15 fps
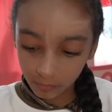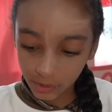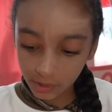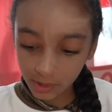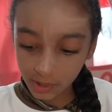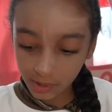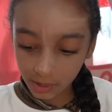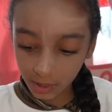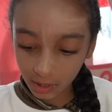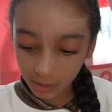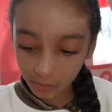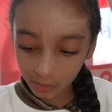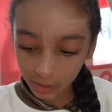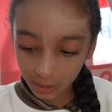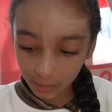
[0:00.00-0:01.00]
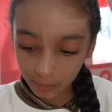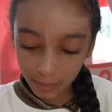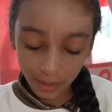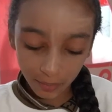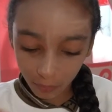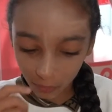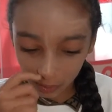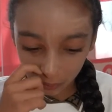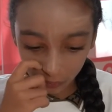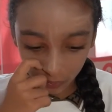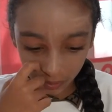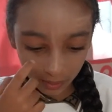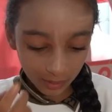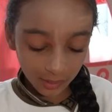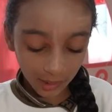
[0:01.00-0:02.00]
This is kind of like my
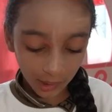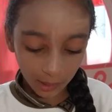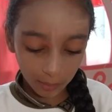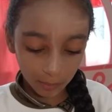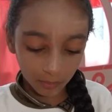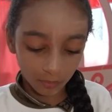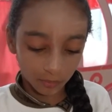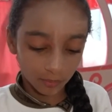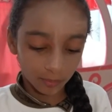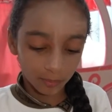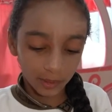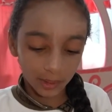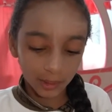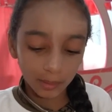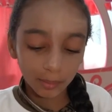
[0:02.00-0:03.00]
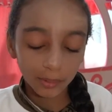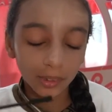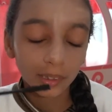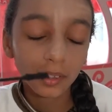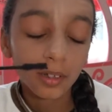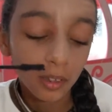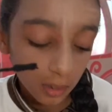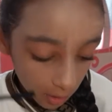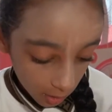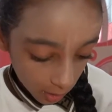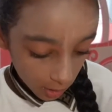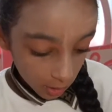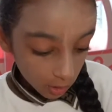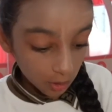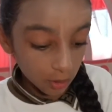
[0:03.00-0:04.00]
favorite type of makeup.
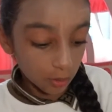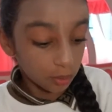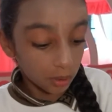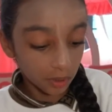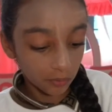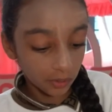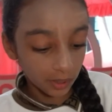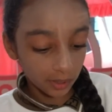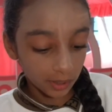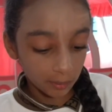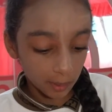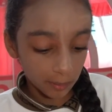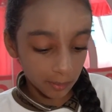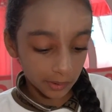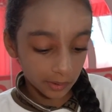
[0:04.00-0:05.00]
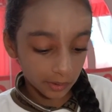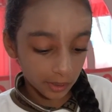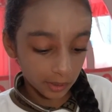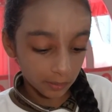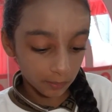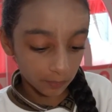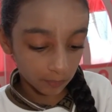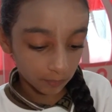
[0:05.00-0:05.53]
I really need my mirror now.